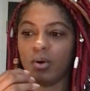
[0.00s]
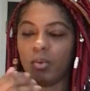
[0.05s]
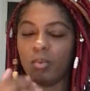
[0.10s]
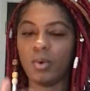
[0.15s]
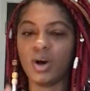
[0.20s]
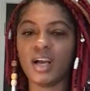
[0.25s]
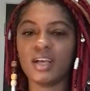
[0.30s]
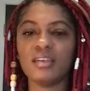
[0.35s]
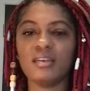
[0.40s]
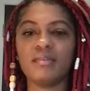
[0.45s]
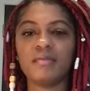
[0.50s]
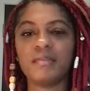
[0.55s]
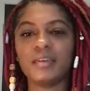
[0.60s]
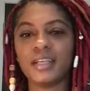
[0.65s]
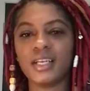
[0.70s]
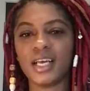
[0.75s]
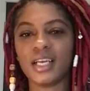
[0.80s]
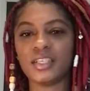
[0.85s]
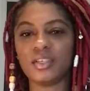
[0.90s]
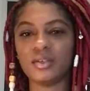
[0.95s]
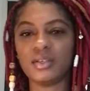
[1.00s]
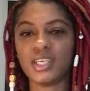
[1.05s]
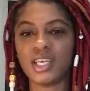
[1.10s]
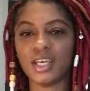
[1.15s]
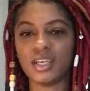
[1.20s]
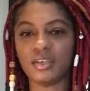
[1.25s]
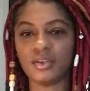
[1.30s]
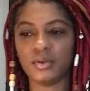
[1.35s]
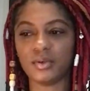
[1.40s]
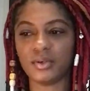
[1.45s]
why you feel like you
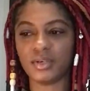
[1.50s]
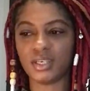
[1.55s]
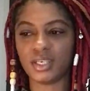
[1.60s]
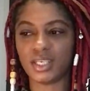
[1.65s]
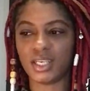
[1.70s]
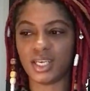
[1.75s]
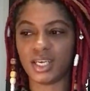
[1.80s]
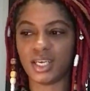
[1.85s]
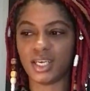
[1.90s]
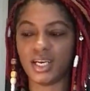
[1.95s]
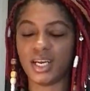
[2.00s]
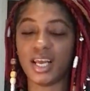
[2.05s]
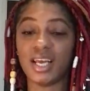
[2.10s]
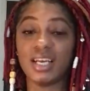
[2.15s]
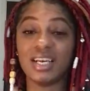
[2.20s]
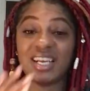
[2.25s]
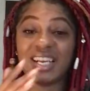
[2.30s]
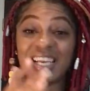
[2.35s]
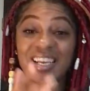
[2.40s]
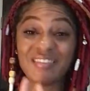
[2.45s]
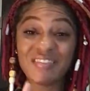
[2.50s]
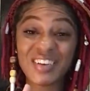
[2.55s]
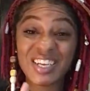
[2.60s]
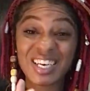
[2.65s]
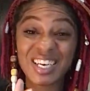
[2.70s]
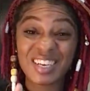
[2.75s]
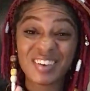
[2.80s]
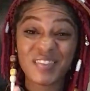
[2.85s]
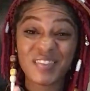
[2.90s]
can't do it again. And even